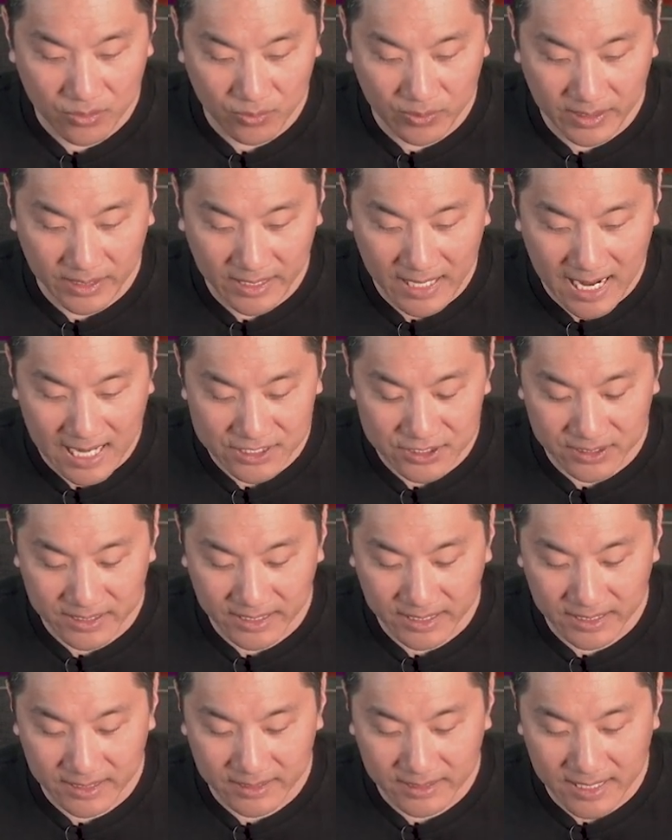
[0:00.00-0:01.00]
We
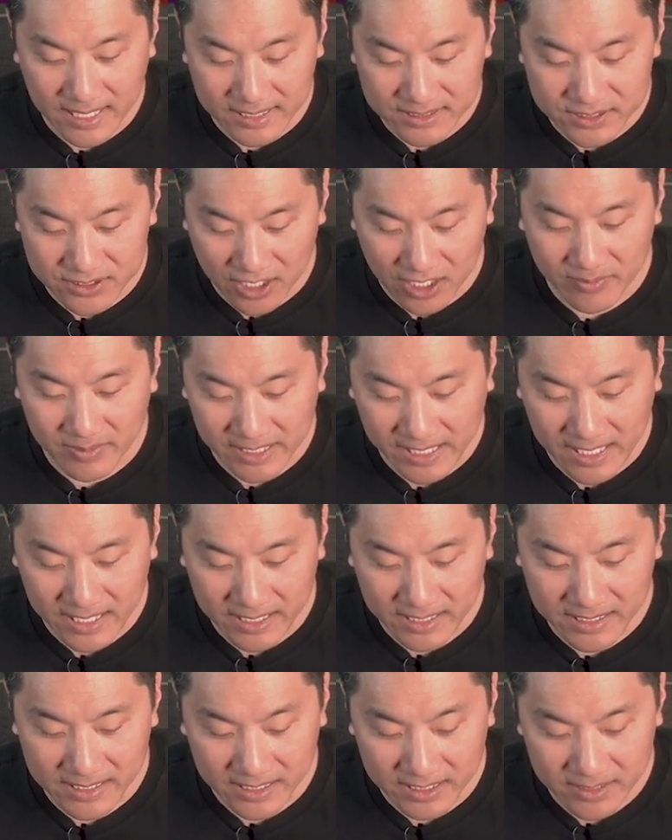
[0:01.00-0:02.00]
actually get dominated
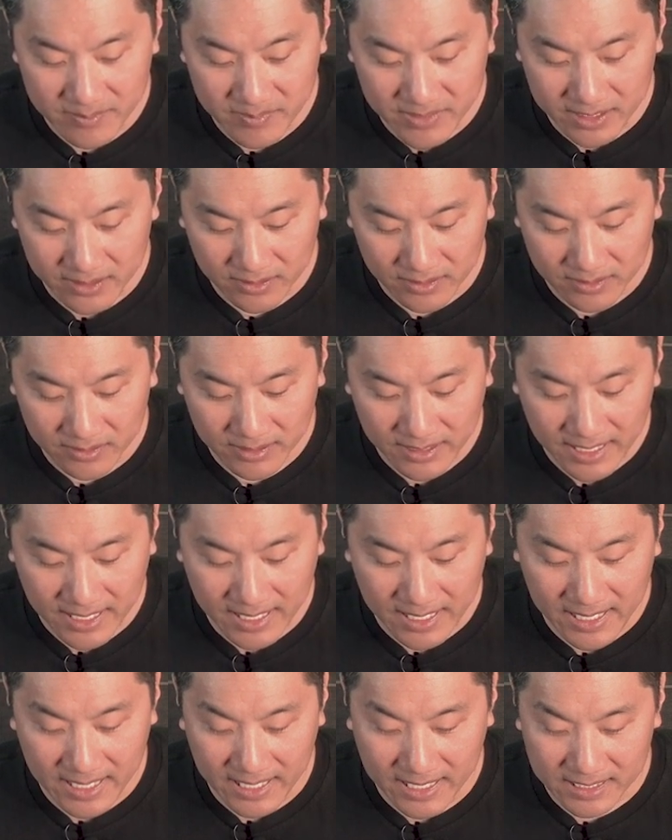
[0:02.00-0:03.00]
in the middle,
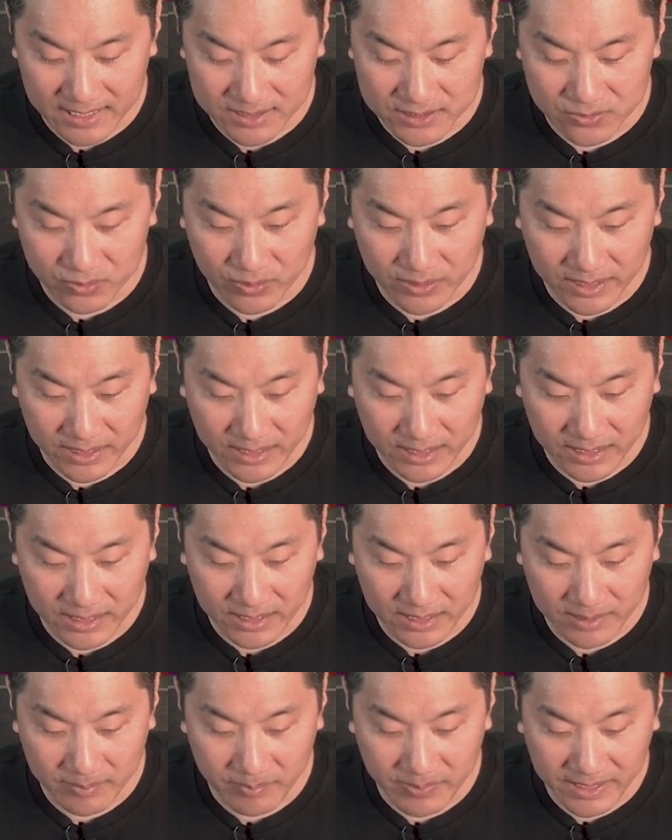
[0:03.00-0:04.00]
and we
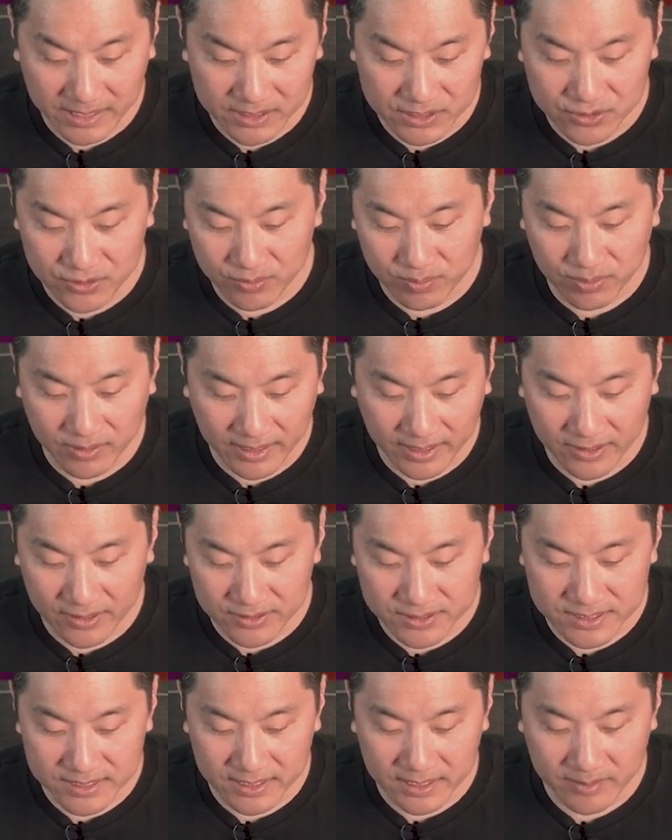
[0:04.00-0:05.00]
beat 2
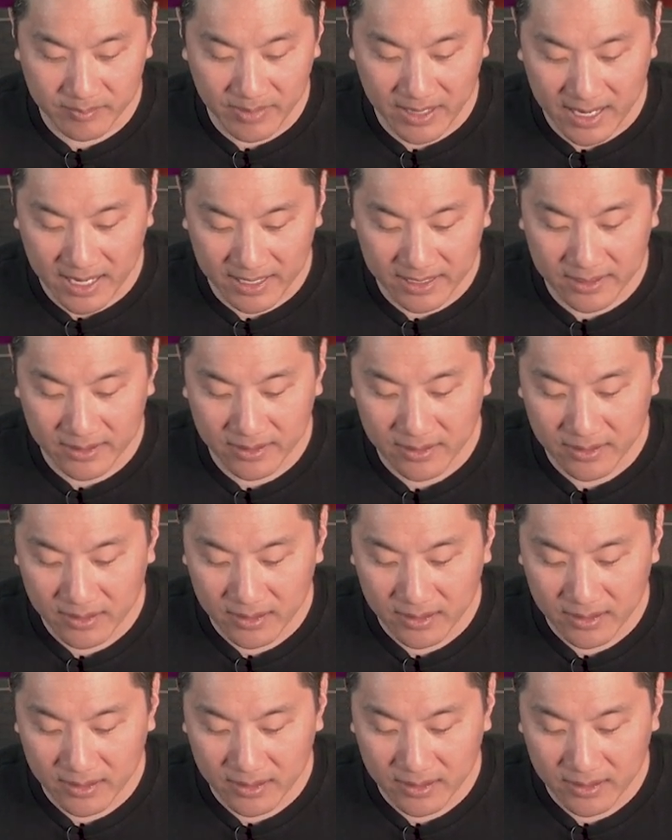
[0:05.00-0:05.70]
players in back.